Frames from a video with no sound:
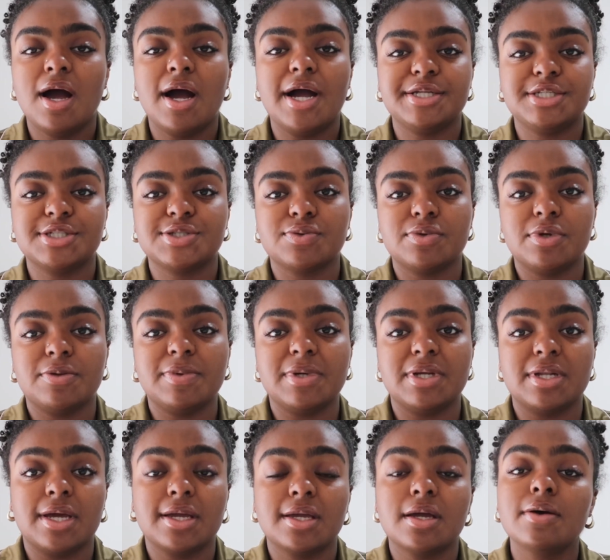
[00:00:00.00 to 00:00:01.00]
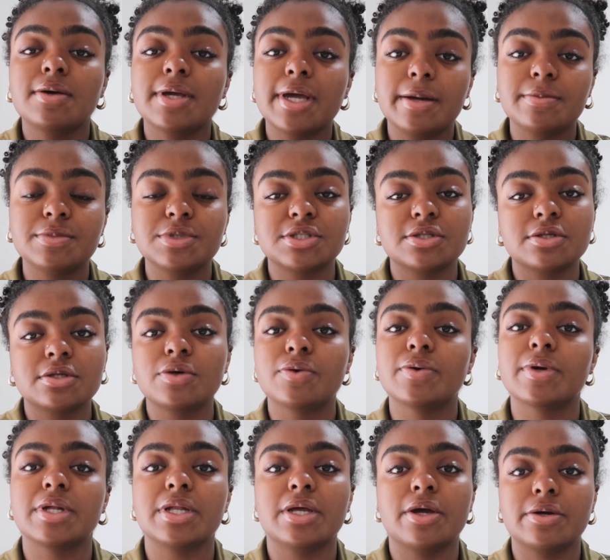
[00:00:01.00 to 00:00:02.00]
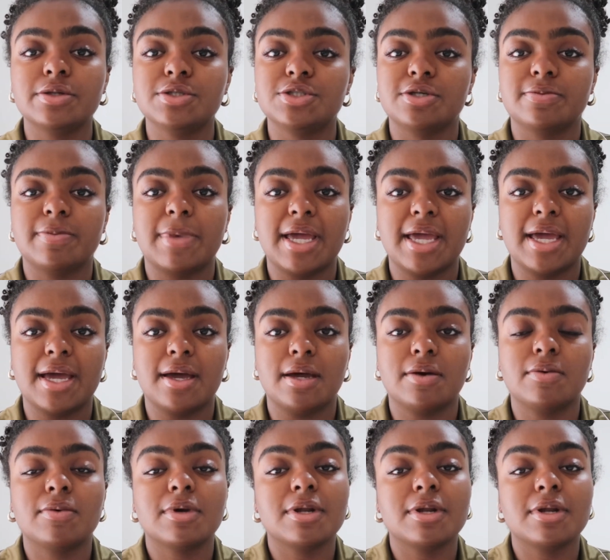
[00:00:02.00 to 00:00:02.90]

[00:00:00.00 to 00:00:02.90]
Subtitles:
I just want to be like, oh yeah, I'm just gonna quickly go and do my hair.